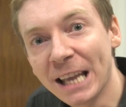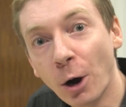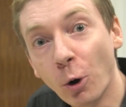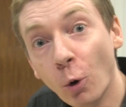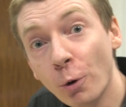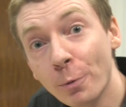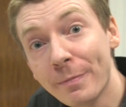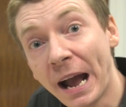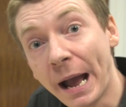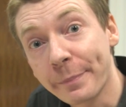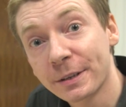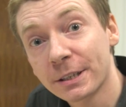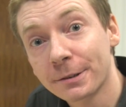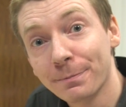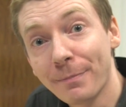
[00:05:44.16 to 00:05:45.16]
Now, all
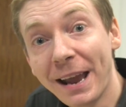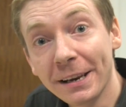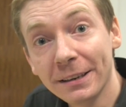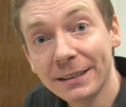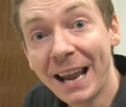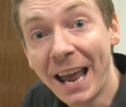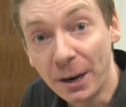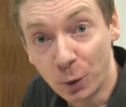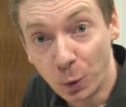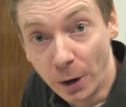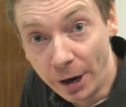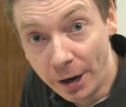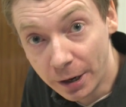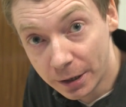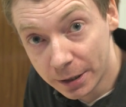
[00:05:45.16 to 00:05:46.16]
maps make
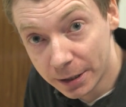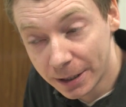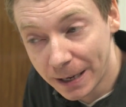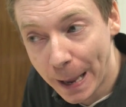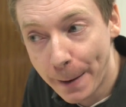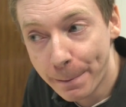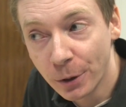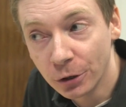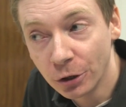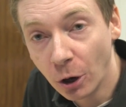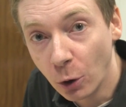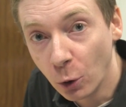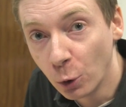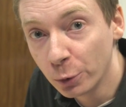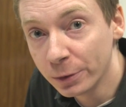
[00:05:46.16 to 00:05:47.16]
networks, but
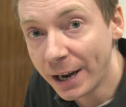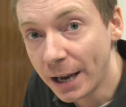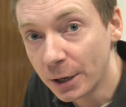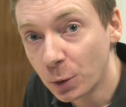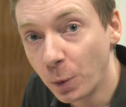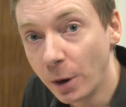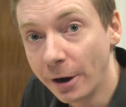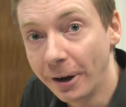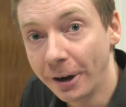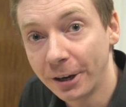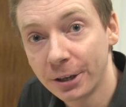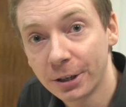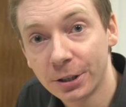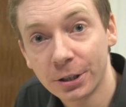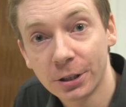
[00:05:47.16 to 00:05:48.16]
not all
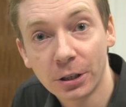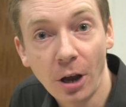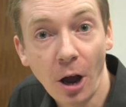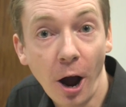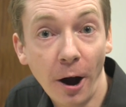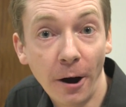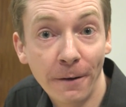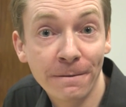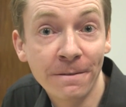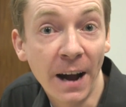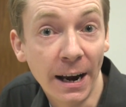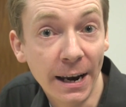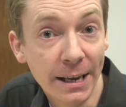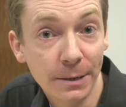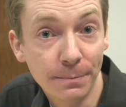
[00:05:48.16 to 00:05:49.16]
networks are
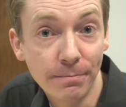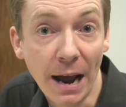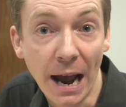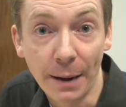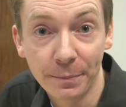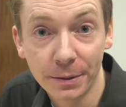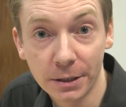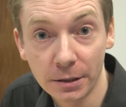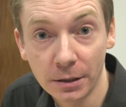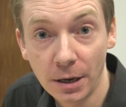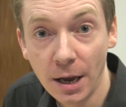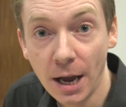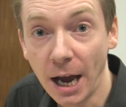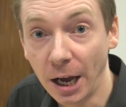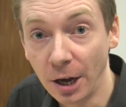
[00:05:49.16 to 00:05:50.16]
valid maps.
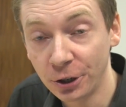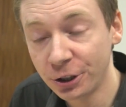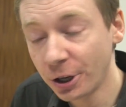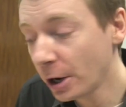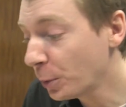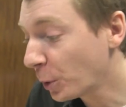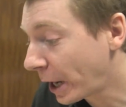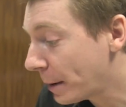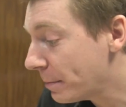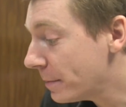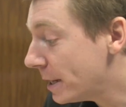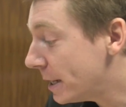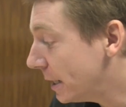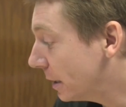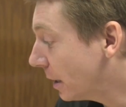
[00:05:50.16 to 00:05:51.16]
I'll show you what I
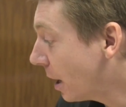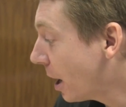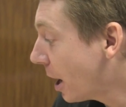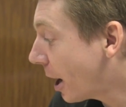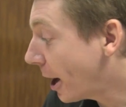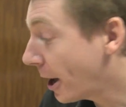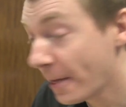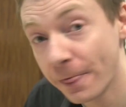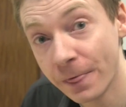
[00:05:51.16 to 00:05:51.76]
mean uh,